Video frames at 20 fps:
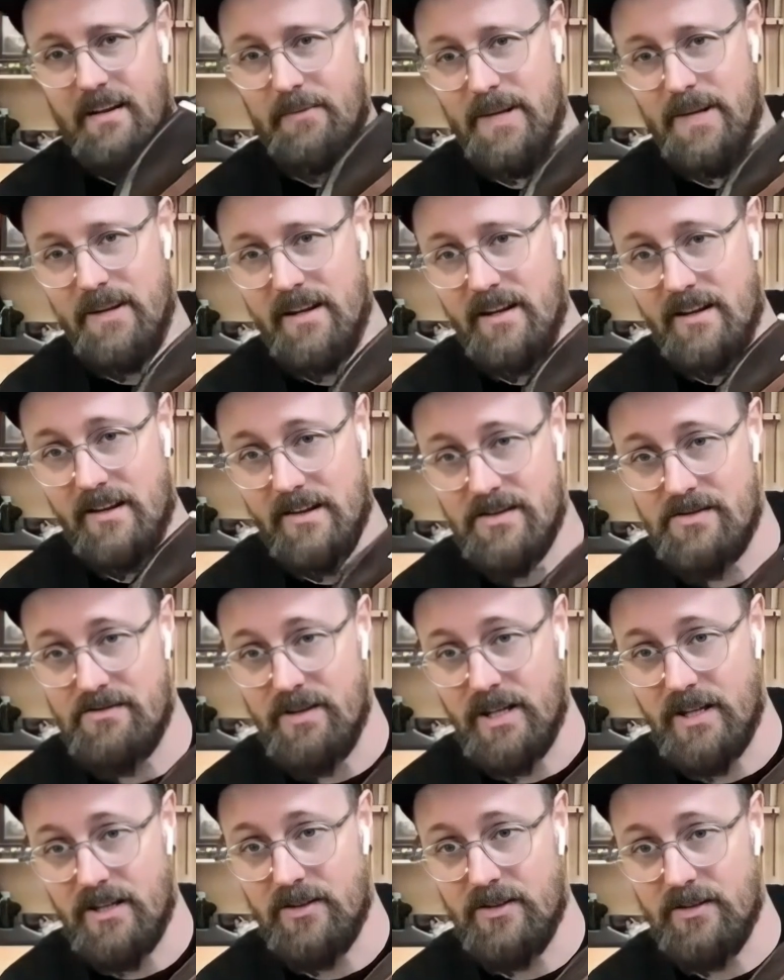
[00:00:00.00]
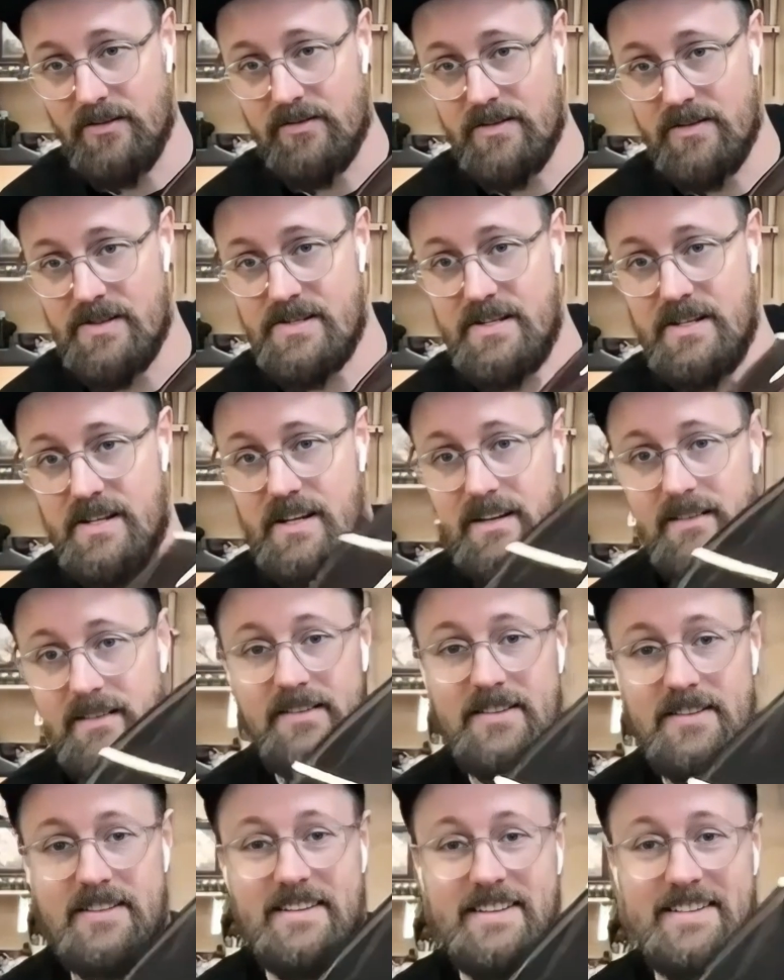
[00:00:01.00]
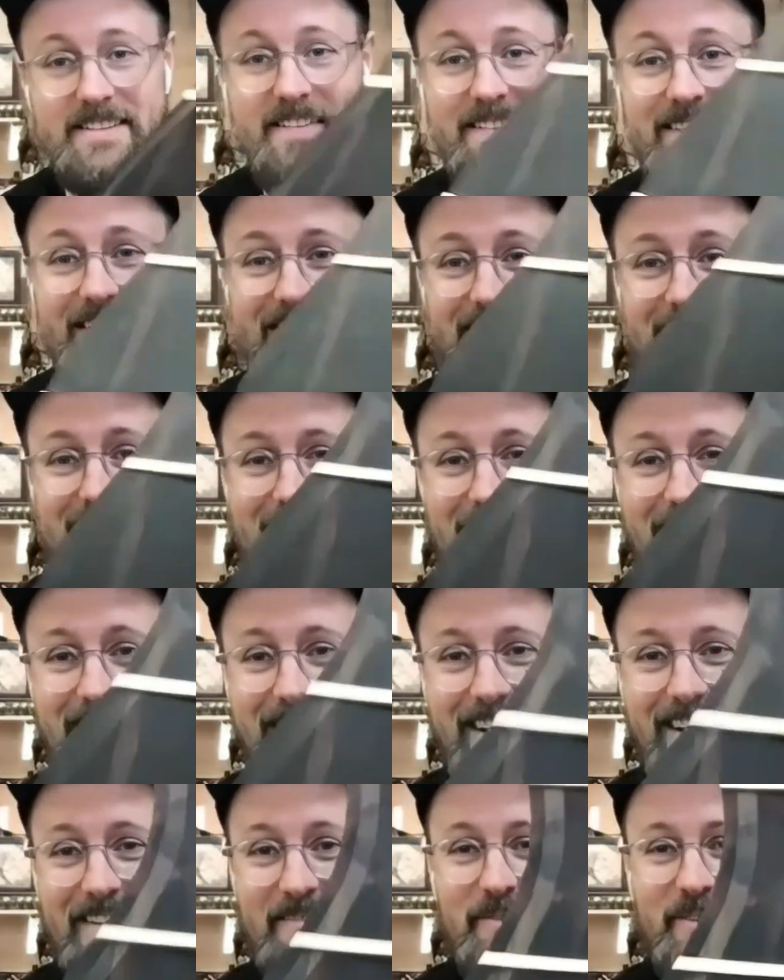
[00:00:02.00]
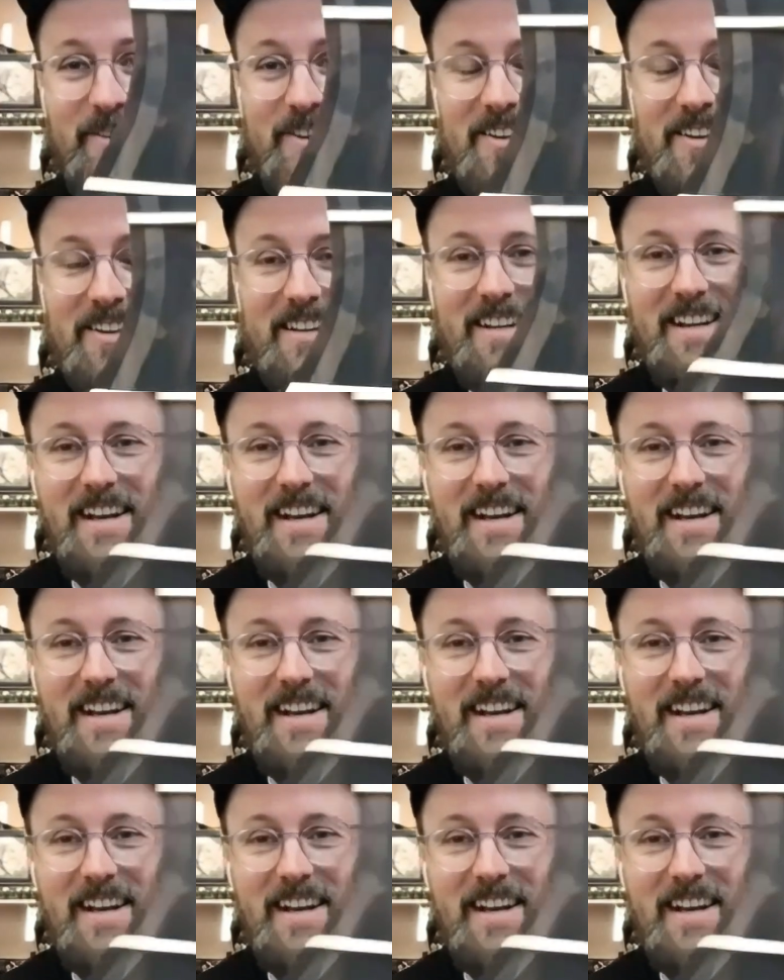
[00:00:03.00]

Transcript: I mean, it looks really cool for a start, which is really quite important.